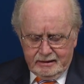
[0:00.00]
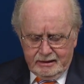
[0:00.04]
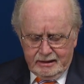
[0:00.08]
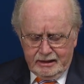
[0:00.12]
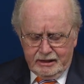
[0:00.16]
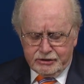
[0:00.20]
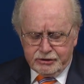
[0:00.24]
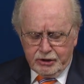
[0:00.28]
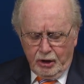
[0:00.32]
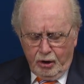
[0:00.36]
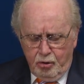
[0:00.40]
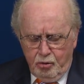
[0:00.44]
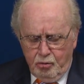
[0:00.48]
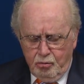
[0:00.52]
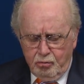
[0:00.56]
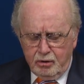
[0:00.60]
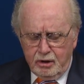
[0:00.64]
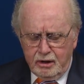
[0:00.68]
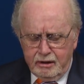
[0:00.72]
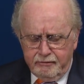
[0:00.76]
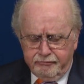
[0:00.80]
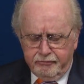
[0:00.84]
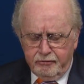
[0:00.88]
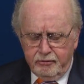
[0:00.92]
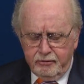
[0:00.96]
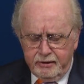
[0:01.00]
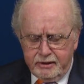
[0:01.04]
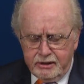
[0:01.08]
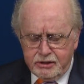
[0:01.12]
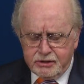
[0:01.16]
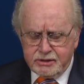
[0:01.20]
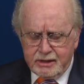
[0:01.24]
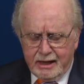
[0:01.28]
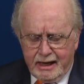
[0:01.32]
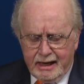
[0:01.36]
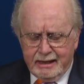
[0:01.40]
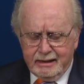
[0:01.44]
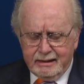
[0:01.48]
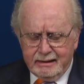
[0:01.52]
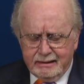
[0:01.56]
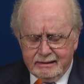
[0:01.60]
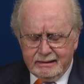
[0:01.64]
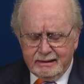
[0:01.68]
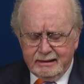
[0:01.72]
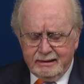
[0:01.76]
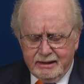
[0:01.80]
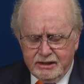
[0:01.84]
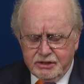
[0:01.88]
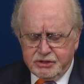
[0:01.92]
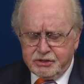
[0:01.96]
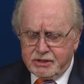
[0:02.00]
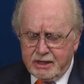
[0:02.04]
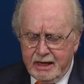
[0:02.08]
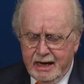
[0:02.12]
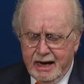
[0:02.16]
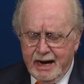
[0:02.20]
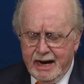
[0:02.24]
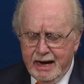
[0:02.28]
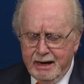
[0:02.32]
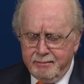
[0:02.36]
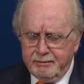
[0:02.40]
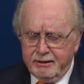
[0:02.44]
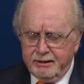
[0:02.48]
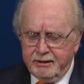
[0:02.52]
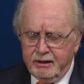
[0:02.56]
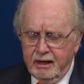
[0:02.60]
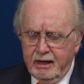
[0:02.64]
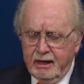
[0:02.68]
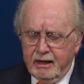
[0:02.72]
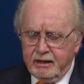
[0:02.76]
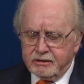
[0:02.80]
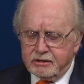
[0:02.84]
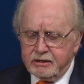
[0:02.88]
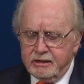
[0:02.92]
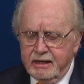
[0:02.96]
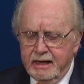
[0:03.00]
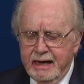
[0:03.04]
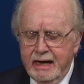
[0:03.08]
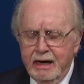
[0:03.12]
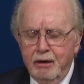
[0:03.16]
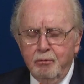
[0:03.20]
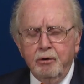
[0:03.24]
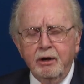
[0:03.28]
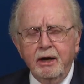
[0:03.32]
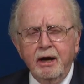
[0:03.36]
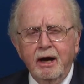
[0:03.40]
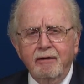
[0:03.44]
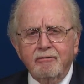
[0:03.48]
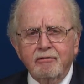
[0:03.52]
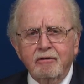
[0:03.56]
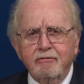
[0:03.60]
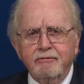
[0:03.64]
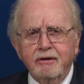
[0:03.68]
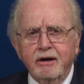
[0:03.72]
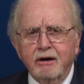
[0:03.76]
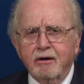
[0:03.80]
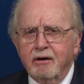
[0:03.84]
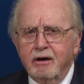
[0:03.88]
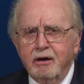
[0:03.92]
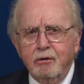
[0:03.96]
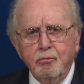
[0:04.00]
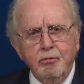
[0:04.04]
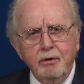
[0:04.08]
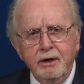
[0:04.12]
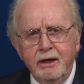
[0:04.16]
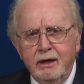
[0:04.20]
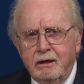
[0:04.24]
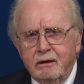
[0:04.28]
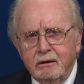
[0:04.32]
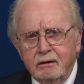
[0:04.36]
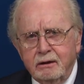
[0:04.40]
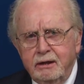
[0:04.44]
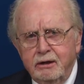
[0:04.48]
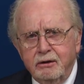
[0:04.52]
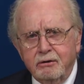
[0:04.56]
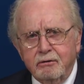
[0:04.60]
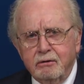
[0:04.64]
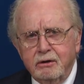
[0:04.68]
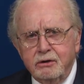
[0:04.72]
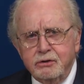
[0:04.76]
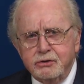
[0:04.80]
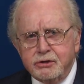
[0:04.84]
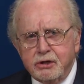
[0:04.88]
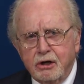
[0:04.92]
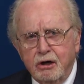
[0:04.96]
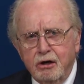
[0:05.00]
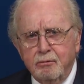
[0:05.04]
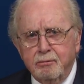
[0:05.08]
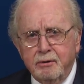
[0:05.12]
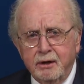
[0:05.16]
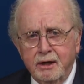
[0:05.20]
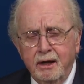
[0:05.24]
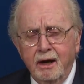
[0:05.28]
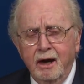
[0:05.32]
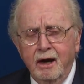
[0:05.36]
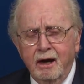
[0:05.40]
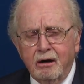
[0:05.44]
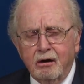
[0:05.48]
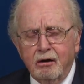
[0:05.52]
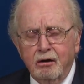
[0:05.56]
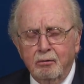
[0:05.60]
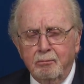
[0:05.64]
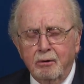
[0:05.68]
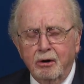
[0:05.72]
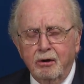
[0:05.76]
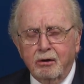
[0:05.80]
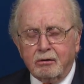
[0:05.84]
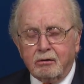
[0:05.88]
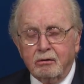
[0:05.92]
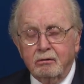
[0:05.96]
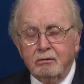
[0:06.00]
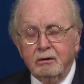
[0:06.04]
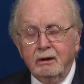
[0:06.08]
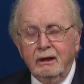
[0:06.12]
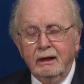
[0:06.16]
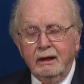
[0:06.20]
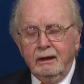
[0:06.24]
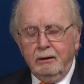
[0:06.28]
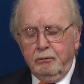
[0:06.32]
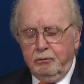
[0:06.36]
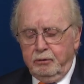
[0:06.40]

It's only for this time. And today we have a very weak leader in Germany, Angela Merkel.